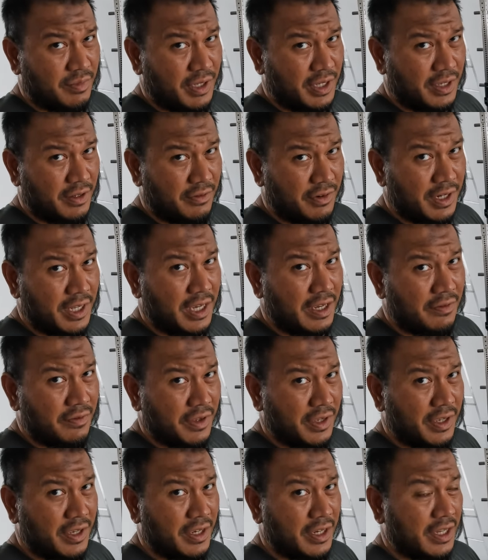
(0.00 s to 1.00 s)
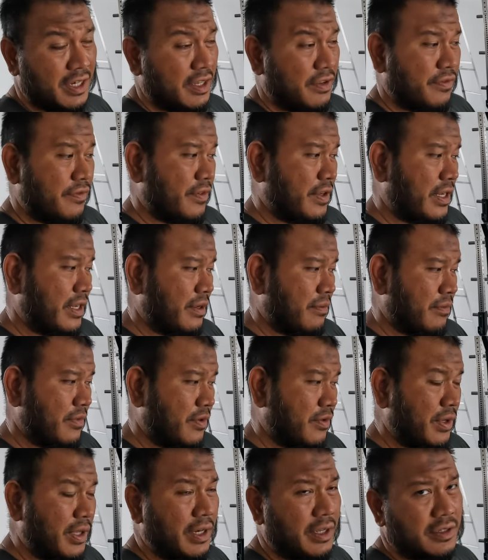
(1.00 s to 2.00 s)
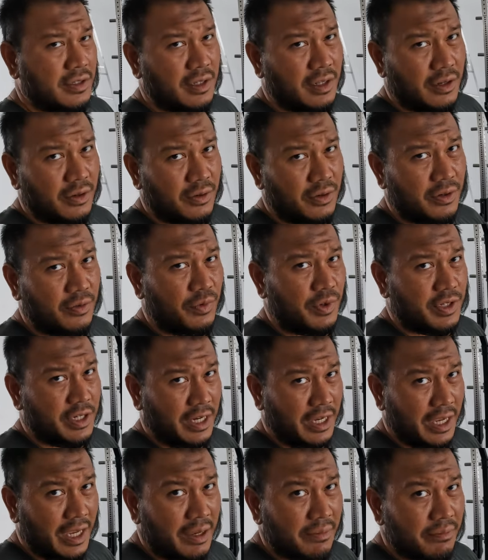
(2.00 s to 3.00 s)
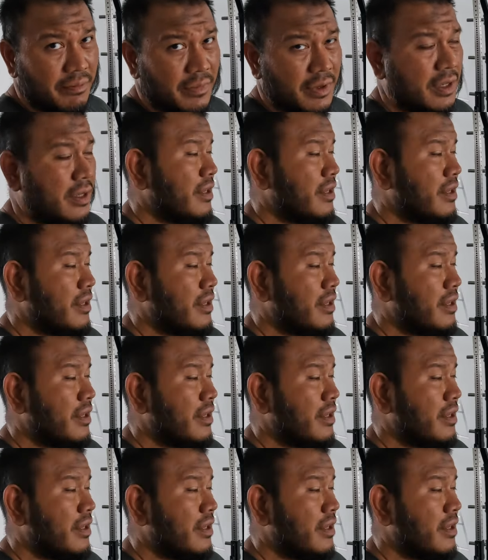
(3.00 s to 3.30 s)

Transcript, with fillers: be really heavy and if I'm doing this alone which I am